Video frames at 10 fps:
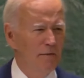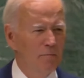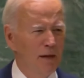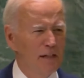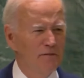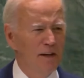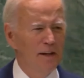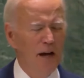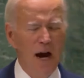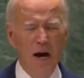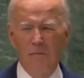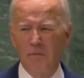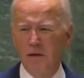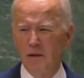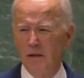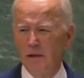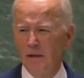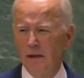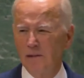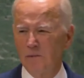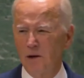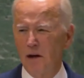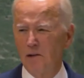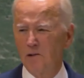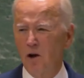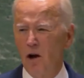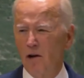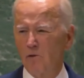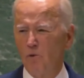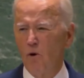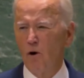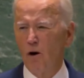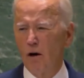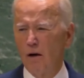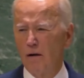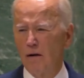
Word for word: had replaced Vietnam as America's longest war.